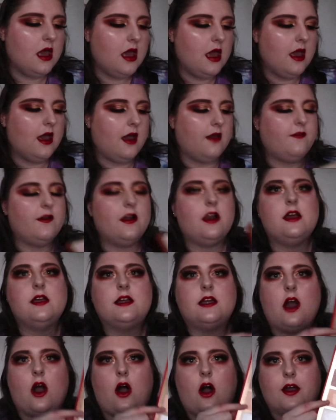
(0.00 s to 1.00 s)
I feel
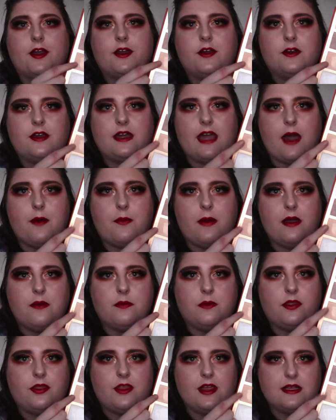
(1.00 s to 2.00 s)
like I could get away
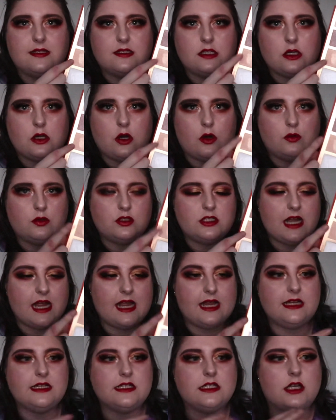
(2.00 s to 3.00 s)
with this gold
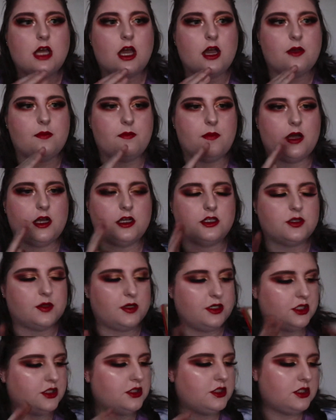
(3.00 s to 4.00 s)
shade, so
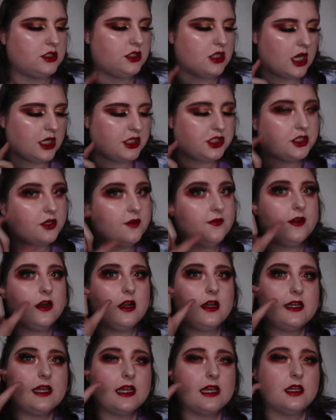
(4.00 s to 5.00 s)
I do feel
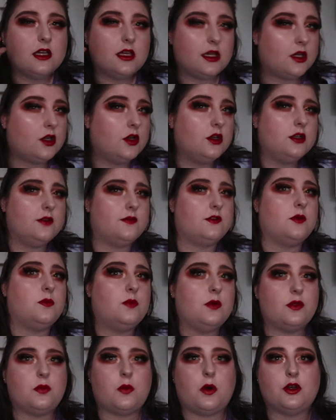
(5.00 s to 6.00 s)
like it could have done
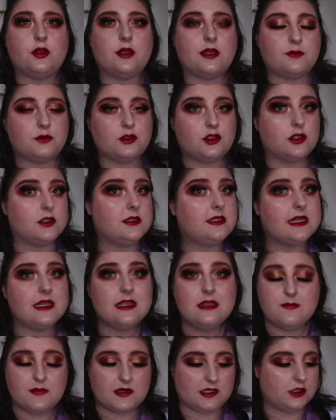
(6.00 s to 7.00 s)
with one that was just in
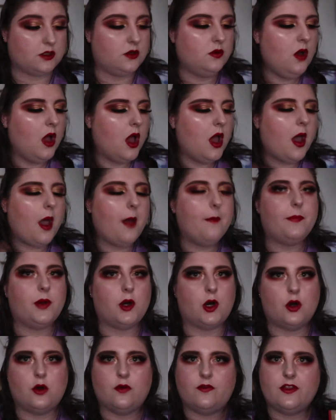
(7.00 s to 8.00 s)
the middle.
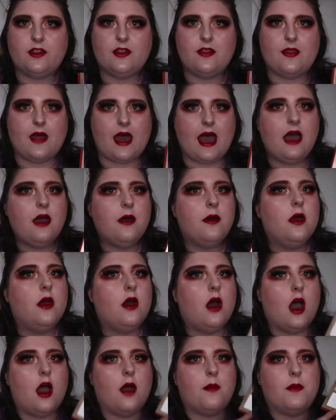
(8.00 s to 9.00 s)
But other than that,
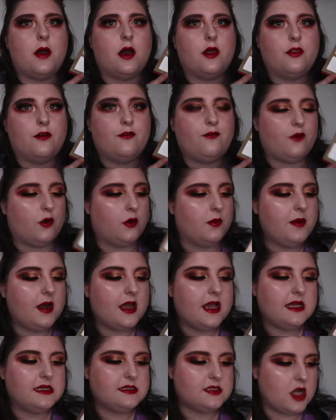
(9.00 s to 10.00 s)
the
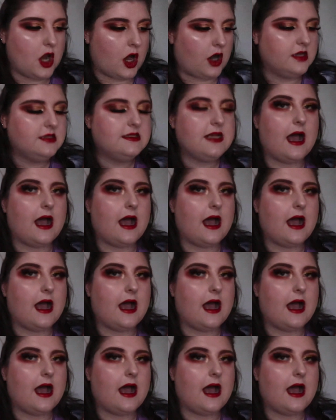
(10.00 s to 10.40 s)
formula is nice.